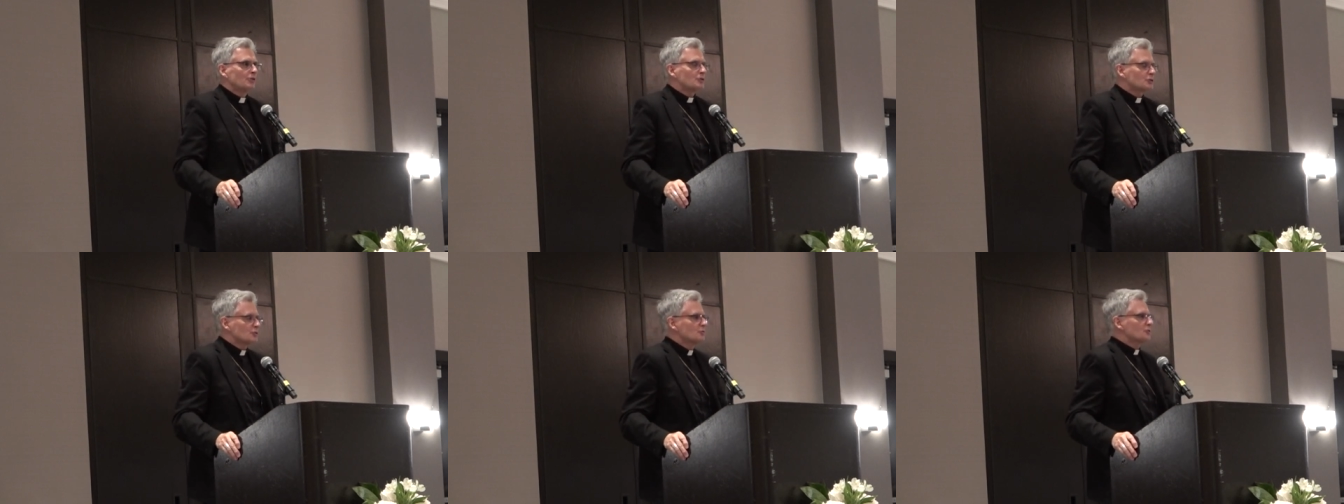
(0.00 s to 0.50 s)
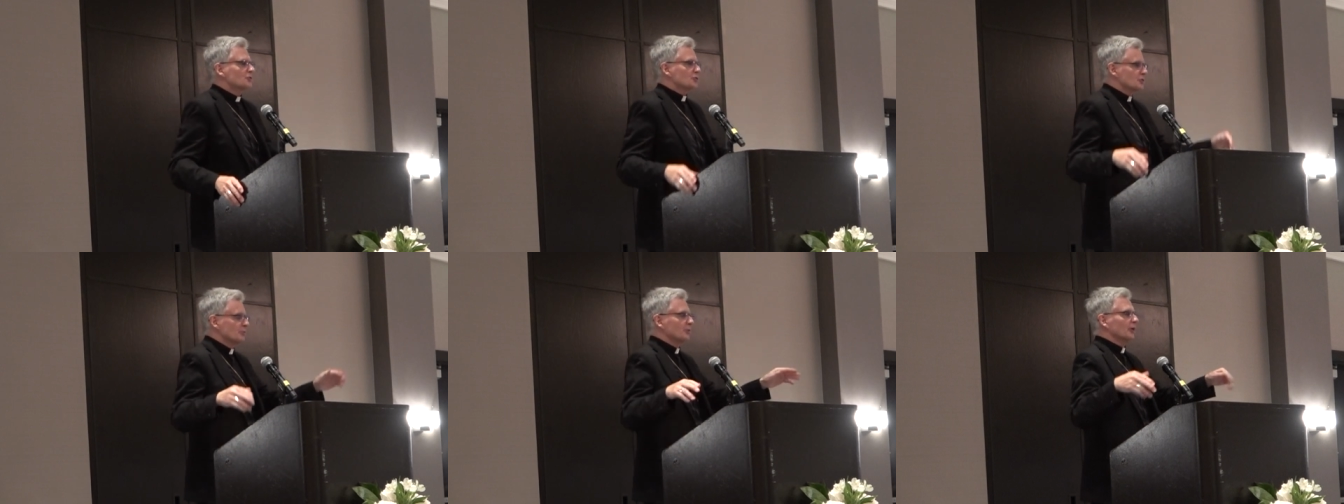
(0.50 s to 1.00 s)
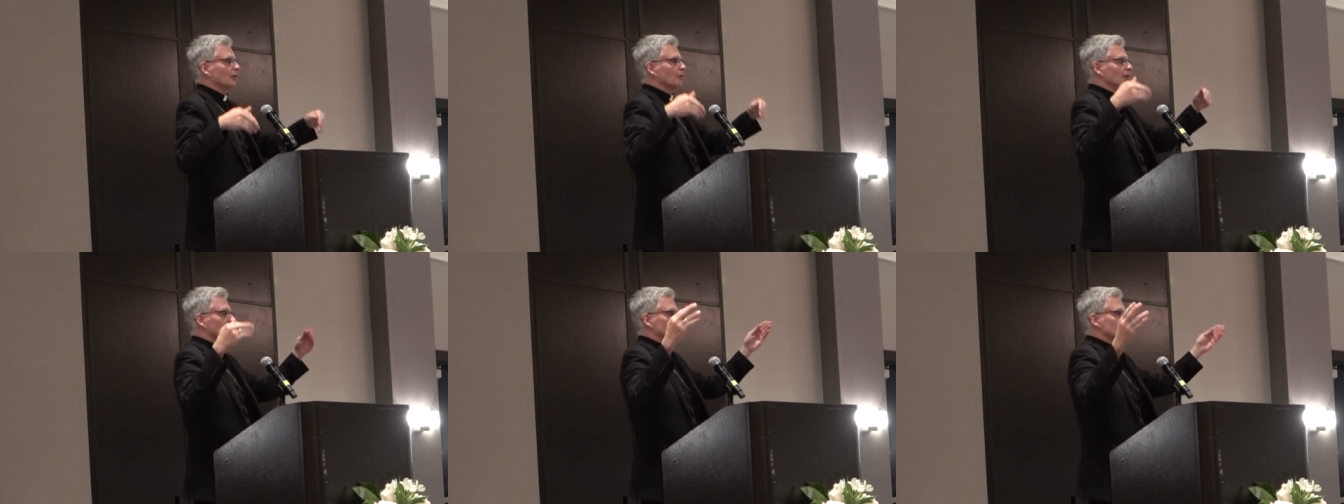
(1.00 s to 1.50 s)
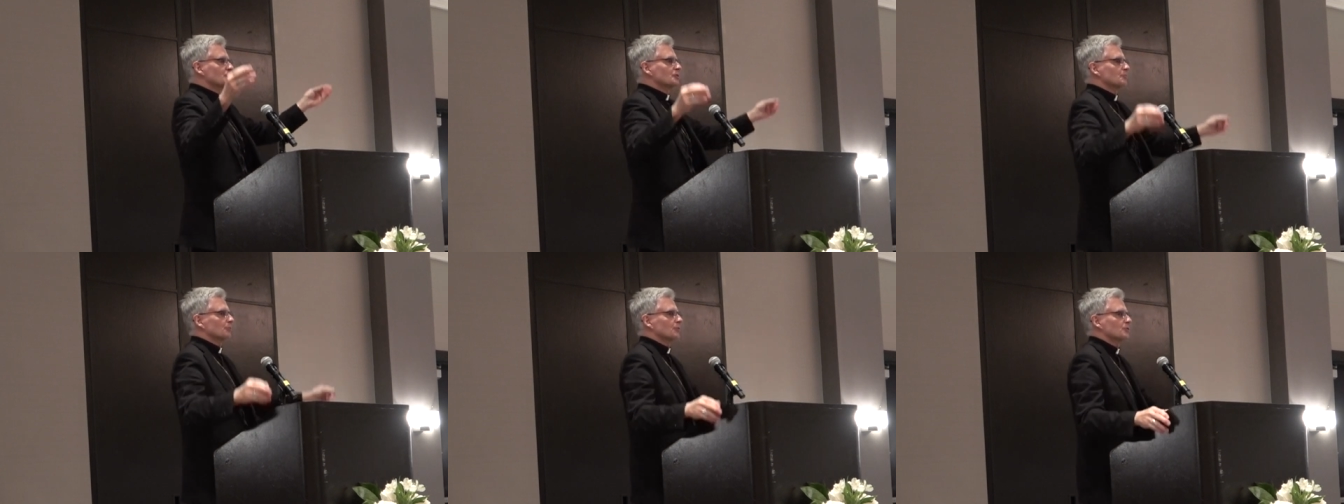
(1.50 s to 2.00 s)
Students, the
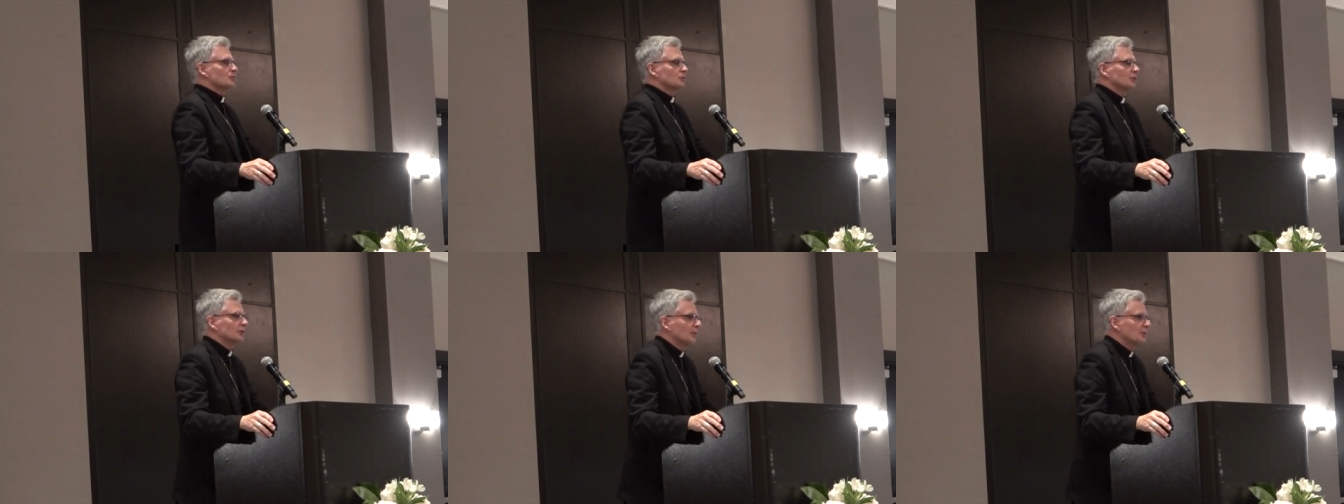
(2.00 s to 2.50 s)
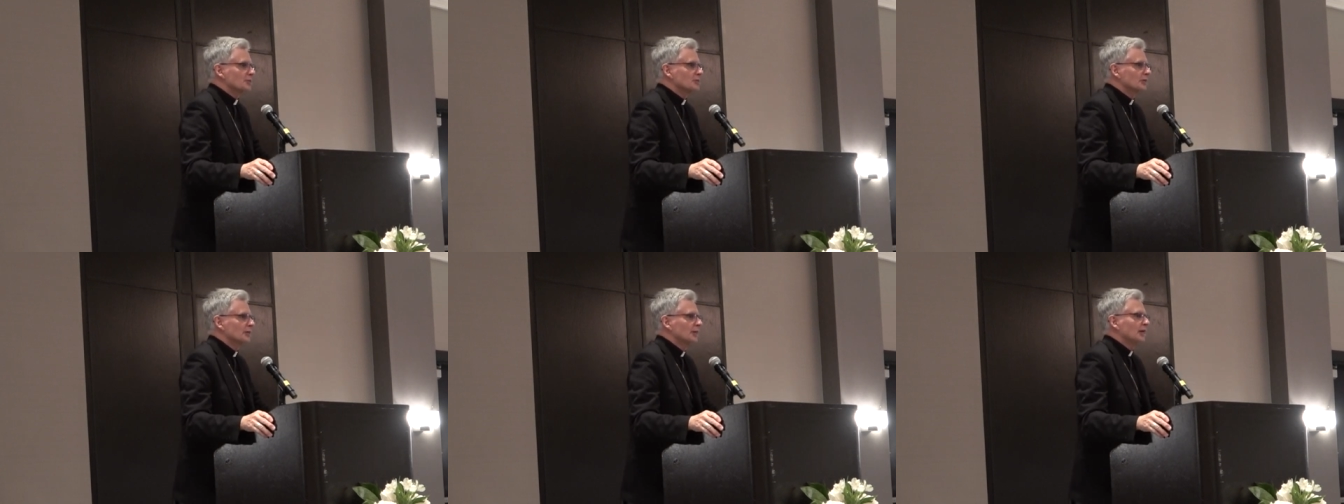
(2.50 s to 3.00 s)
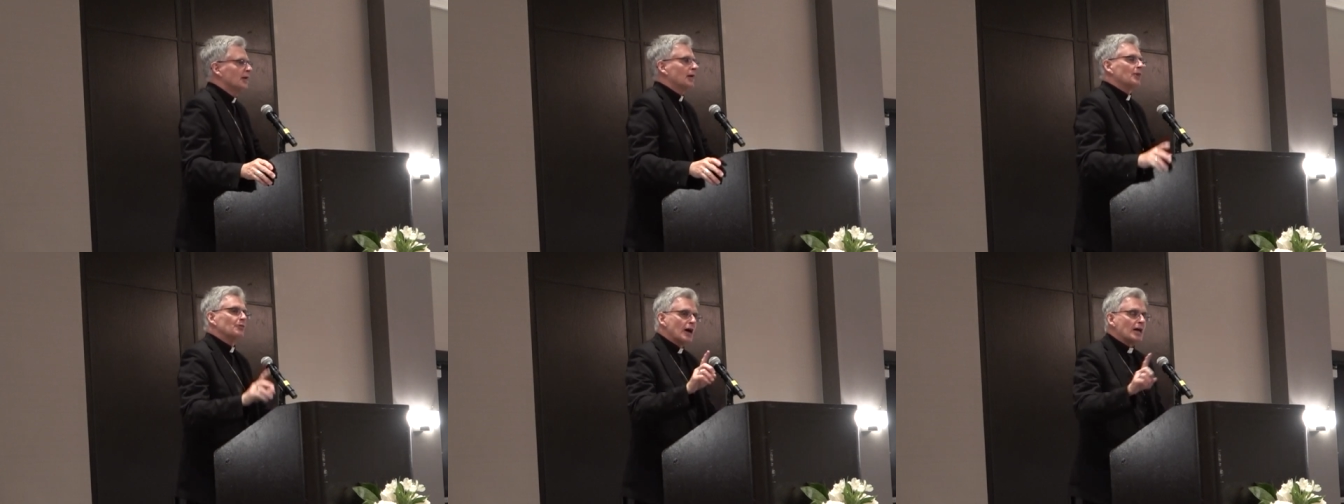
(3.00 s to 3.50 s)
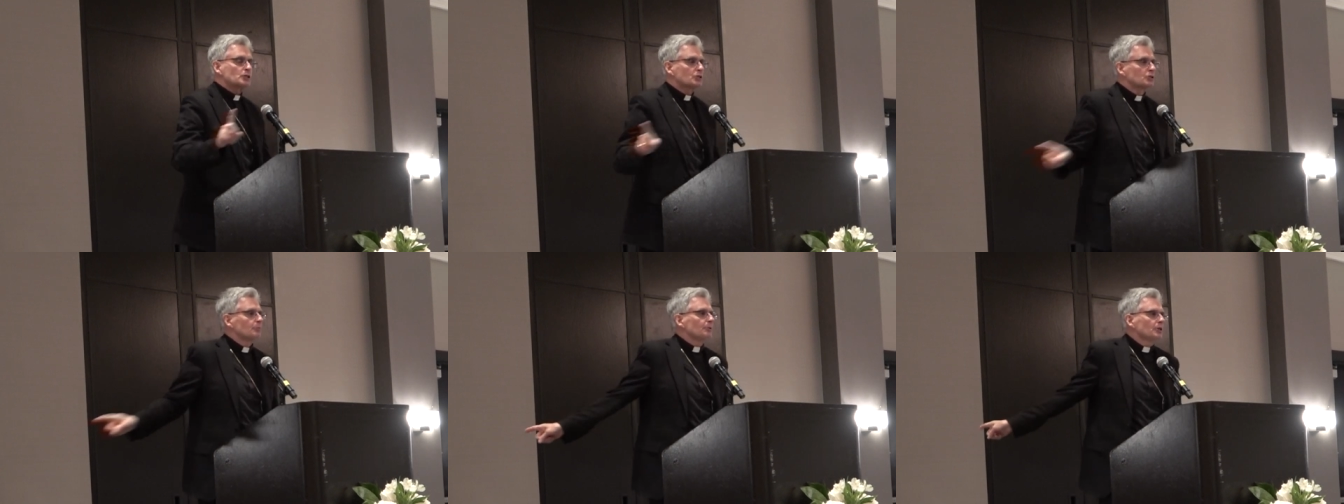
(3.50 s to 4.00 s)
seminarians, the priests are looking at me and saying,
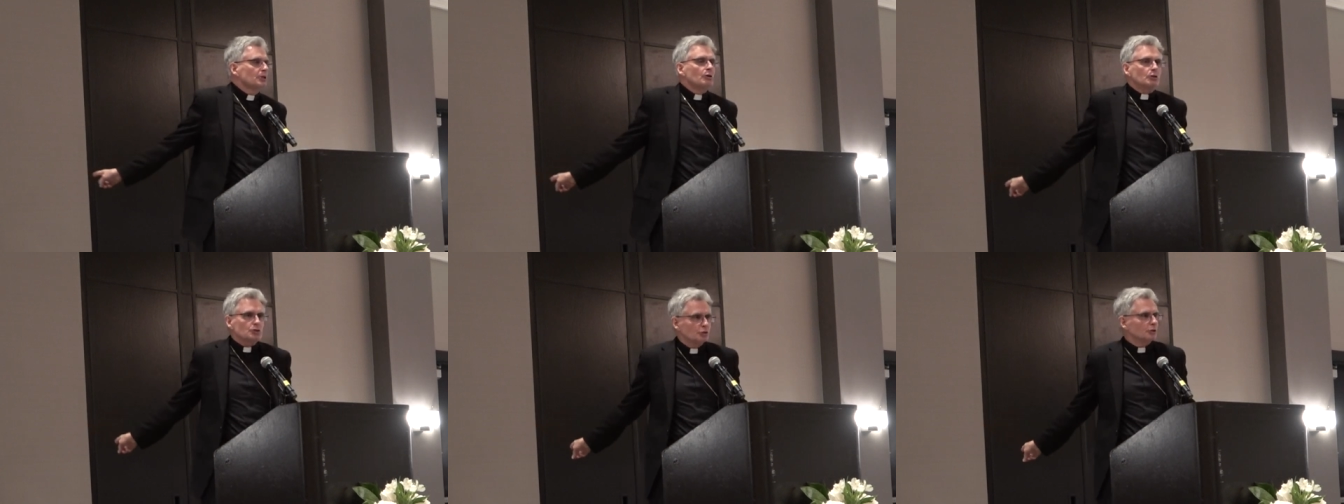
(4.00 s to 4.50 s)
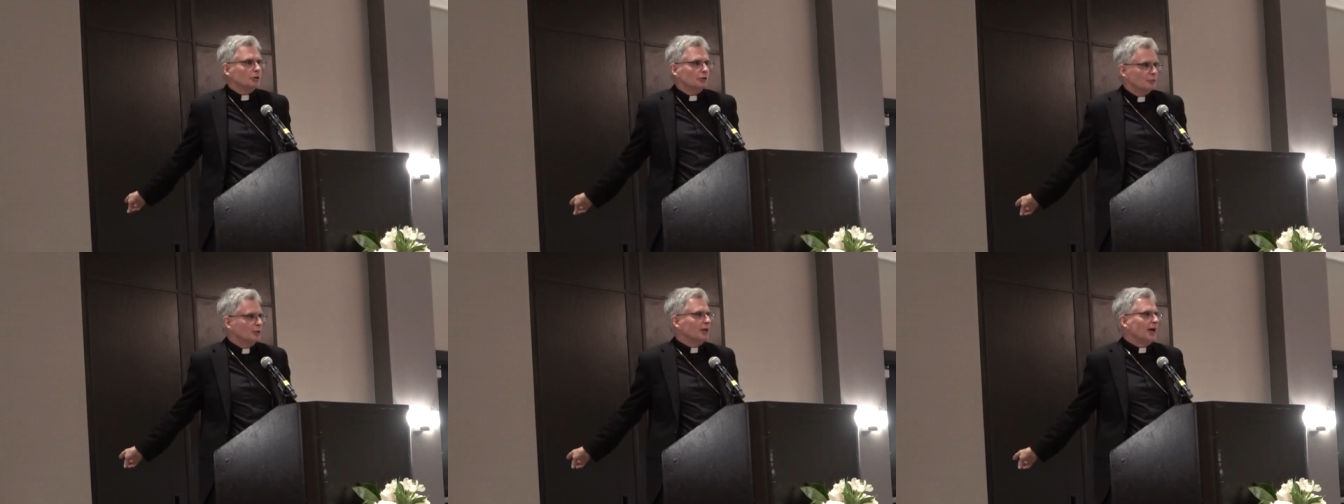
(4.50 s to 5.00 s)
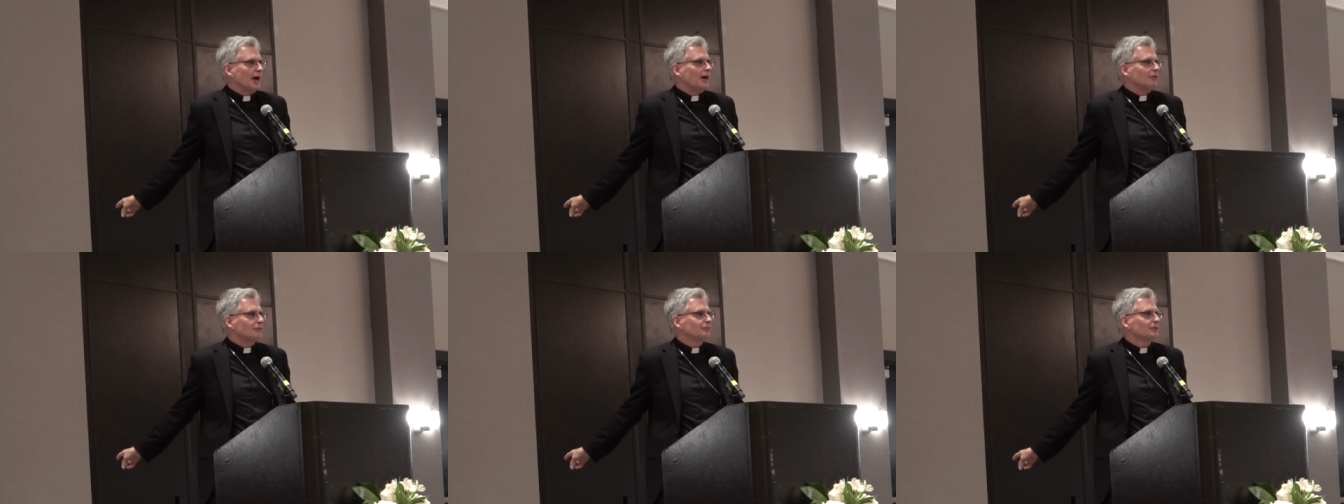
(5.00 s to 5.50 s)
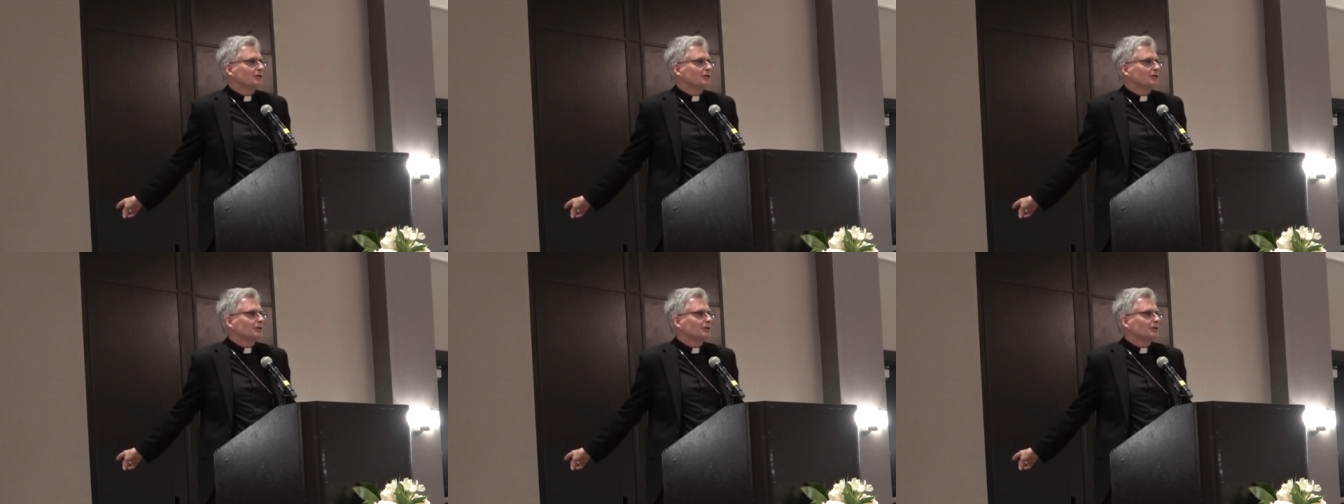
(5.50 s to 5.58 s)
that's going to be the alternative we have.